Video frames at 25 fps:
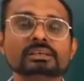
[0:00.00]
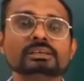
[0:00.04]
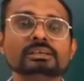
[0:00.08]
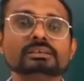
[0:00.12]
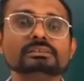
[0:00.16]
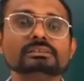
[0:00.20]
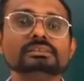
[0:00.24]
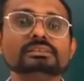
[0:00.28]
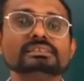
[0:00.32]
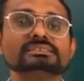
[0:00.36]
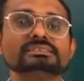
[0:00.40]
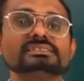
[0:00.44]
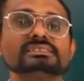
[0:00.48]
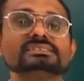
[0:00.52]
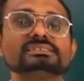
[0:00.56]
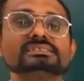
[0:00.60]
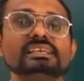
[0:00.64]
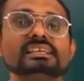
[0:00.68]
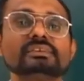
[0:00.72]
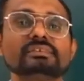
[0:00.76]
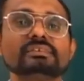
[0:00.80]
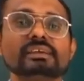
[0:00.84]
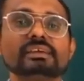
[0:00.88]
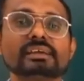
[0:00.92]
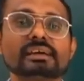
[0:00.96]
This is
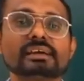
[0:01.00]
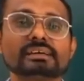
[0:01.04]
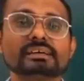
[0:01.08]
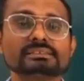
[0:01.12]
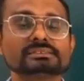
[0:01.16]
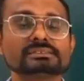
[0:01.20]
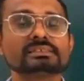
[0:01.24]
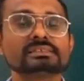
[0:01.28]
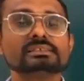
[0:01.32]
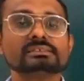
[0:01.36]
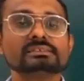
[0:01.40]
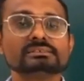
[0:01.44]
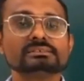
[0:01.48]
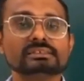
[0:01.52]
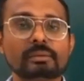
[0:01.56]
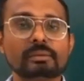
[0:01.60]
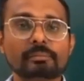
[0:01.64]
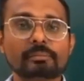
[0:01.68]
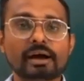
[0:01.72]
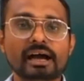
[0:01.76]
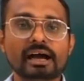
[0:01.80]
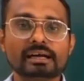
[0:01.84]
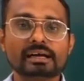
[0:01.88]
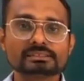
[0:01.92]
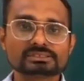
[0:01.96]
giving us the
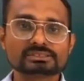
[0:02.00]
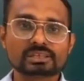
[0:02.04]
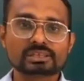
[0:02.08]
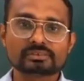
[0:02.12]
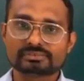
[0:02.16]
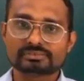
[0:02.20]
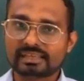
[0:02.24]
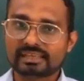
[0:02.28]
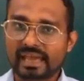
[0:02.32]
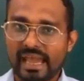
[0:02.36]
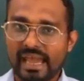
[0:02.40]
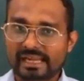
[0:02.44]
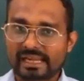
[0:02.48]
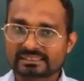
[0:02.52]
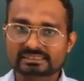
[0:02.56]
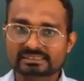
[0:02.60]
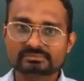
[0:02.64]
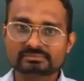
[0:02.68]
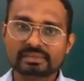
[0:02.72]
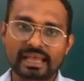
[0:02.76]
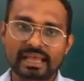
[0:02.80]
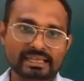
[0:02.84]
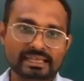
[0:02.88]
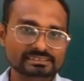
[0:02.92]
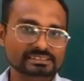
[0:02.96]
mass of the atom
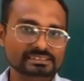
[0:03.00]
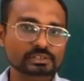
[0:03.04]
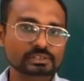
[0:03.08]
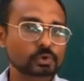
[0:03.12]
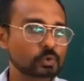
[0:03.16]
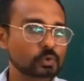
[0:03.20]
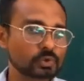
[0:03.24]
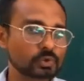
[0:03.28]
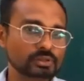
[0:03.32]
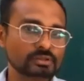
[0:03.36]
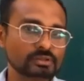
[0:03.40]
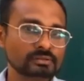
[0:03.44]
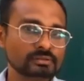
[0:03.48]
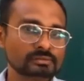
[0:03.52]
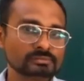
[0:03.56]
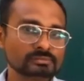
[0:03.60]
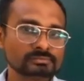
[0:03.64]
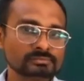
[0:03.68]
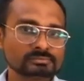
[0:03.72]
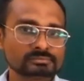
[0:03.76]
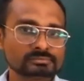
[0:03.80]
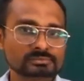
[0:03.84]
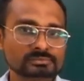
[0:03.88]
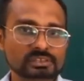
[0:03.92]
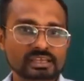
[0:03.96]
as a whole.
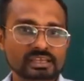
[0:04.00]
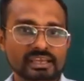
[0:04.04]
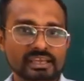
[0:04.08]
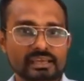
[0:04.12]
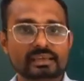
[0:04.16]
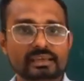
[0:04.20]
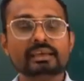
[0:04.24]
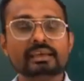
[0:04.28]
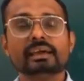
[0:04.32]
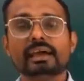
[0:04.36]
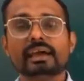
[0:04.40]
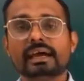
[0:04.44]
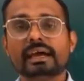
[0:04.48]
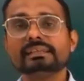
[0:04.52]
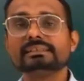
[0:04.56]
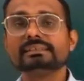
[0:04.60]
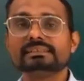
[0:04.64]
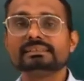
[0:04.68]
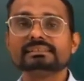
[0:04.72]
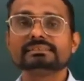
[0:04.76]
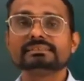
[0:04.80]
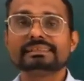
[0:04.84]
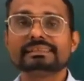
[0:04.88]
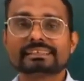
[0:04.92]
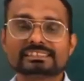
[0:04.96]
Okay, and it
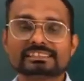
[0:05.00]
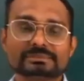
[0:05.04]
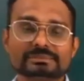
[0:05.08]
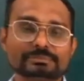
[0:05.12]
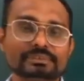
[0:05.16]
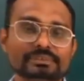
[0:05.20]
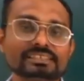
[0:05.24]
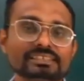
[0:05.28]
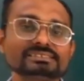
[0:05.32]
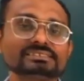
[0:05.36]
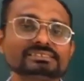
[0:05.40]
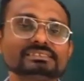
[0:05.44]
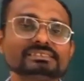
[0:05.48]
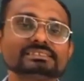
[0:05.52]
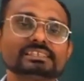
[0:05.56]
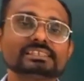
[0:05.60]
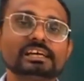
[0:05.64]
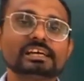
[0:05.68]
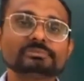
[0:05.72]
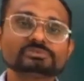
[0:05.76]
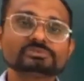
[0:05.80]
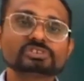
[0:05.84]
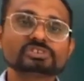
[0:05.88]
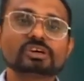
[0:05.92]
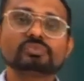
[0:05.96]
is expressed in
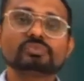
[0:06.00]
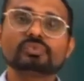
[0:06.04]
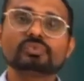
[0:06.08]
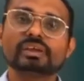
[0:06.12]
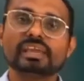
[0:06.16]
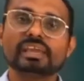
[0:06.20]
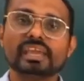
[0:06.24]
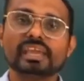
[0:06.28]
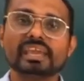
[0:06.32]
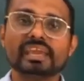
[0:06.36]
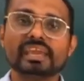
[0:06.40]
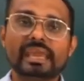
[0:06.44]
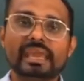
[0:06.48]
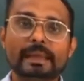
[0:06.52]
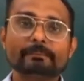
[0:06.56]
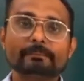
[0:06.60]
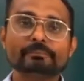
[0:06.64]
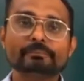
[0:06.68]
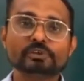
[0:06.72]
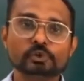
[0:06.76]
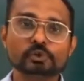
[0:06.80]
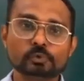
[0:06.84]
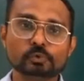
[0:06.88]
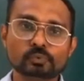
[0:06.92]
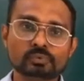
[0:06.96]
terms of
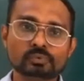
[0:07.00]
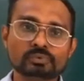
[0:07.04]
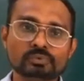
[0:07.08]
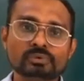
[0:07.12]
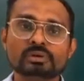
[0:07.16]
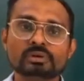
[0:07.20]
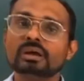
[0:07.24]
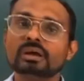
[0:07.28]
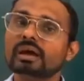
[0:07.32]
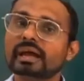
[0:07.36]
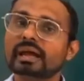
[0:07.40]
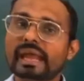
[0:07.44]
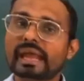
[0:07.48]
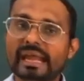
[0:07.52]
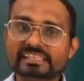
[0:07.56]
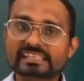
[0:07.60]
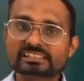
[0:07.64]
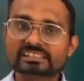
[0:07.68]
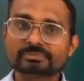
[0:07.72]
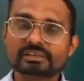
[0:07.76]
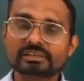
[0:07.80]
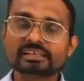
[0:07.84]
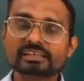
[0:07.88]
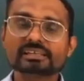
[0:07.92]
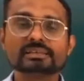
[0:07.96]
AMU,
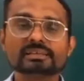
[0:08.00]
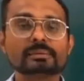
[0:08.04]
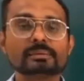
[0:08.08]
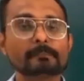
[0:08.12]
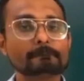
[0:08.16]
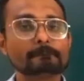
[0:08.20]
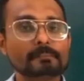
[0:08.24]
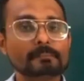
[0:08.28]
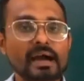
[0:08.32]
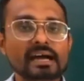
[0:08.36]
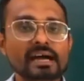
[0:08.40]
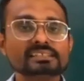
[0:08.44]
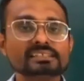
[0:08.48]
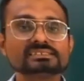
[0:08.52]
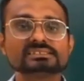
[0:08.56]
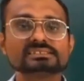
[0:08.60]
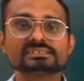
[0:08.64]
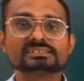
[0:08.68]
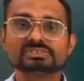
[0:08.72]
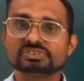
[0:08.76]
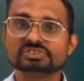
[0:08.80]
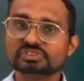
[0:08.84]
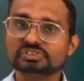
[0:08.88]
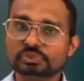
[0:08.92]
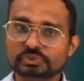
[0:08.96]
atomic mass
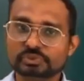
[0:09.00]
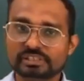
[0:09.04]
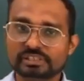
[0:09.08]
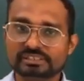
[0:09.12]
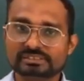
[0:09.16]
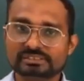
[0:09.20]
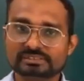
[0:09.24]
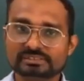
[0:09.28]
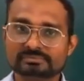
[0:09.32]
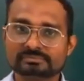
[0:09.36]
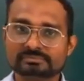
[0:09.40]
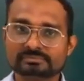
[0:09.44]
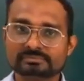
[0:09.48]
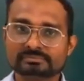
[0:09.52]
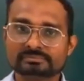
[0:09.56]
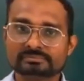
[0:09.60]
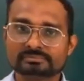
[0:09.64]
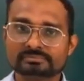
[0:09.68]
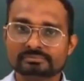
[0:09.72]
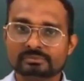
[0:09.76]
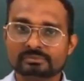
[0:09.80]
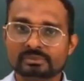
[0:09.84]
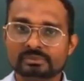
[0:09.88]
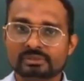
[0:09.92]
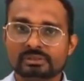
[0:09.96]
unit.
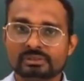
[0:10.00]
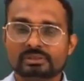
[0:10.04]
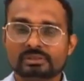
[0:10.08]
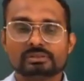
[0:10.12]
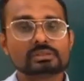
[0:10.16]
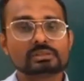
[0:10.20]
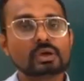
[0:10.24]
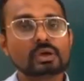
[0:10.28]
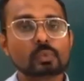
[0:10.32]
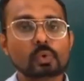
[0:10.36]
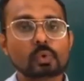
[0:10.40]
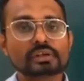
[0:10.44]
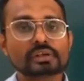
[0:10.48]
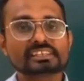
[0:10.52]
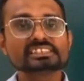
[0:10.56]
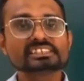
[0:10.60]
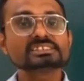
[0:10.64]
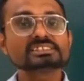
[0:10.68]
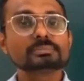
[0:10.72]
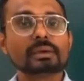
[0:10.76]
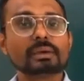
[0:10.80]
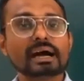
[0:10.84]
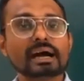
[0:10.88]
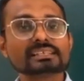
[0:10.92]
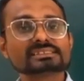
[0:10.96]
Now what is
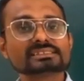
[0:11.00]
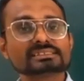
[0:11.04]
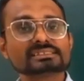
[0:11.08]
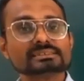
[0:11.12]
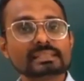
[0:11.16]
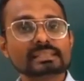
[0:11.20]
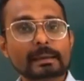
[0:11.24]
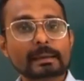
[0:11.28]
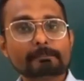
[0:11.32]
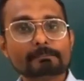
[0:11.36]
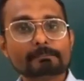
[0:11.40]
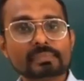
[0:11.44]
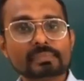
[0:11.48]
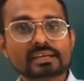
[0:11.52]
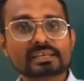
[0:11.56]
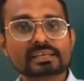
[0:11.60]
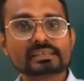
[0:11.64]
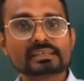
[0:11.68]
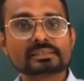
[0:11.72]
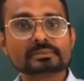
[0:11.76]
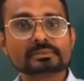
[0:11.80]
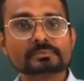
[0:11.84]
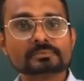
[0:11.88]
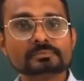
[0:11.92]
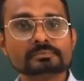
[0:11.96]
mass
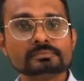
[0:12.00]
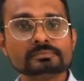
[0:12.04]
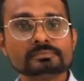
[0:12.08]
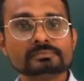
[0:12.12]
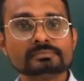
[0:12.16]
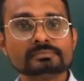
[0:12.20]
number?